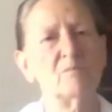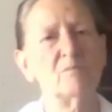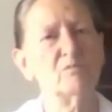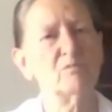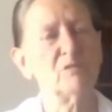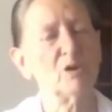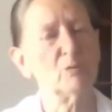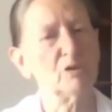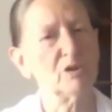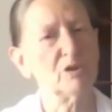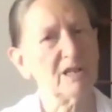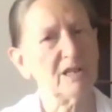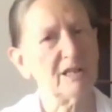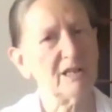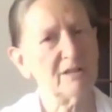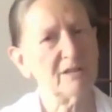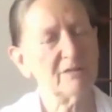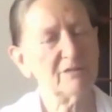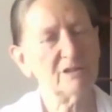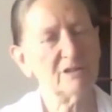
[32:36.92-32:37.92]

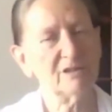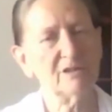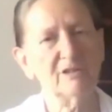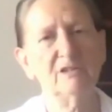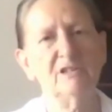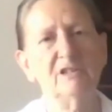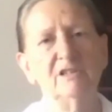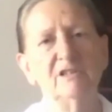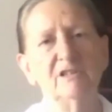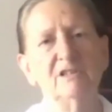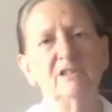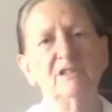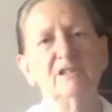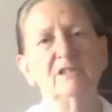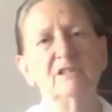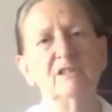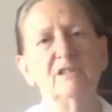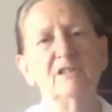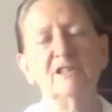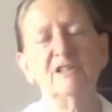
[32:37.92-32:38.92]
whatever
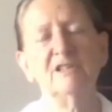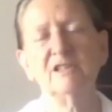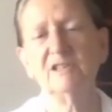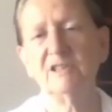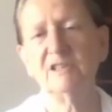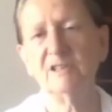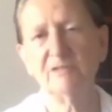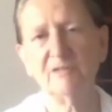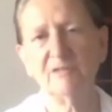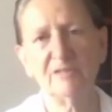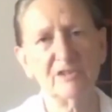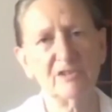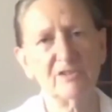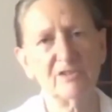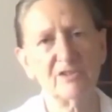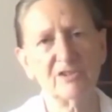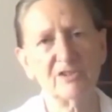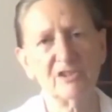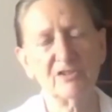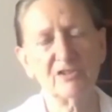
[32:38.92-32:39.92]
the
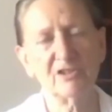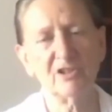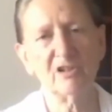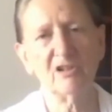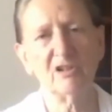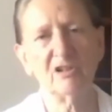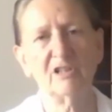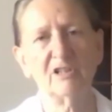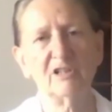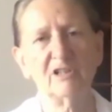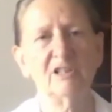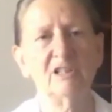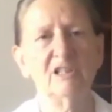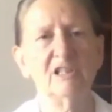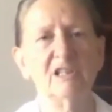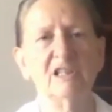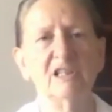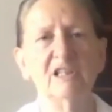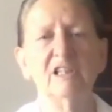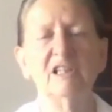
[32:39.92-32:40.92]
differences are
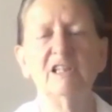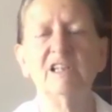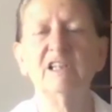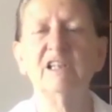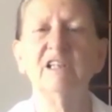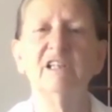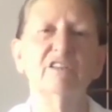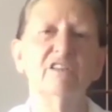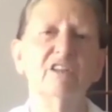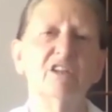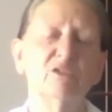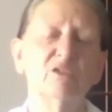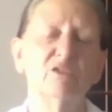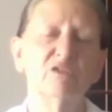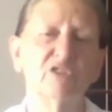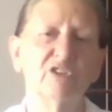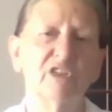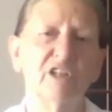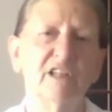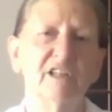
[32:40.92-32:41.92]
in
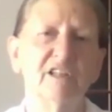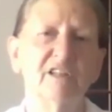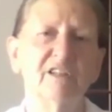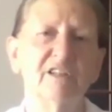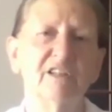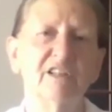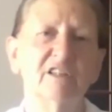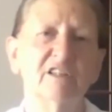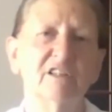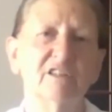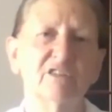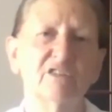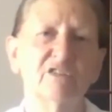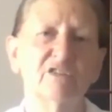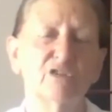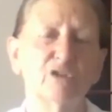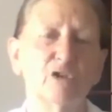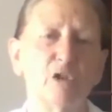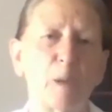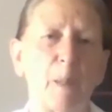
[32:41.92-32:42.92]
those
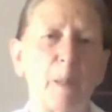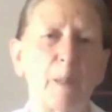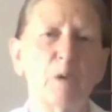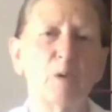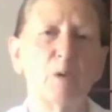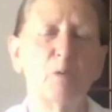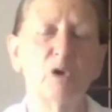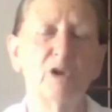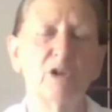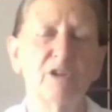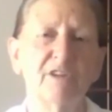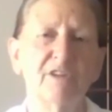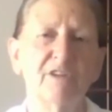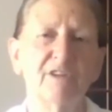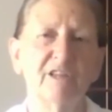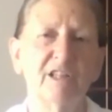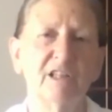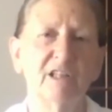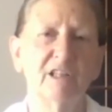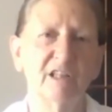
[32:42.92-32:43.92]
areas. The one
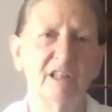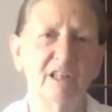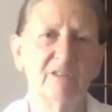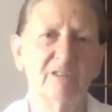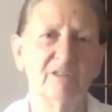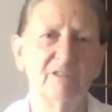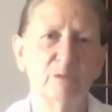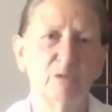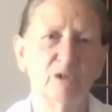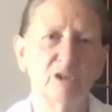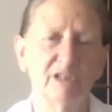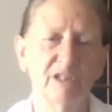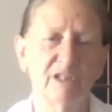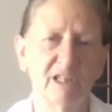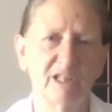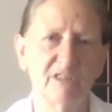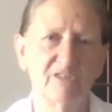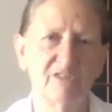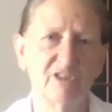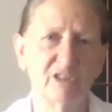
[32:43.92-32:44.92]
thing everyone
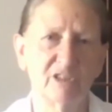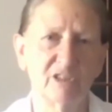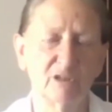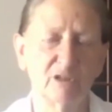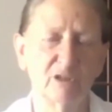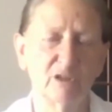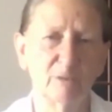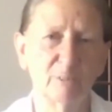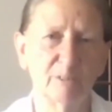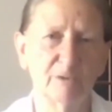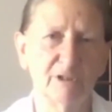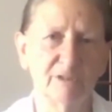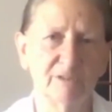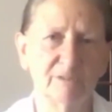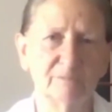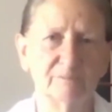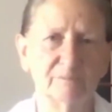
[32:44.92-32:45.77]
has in common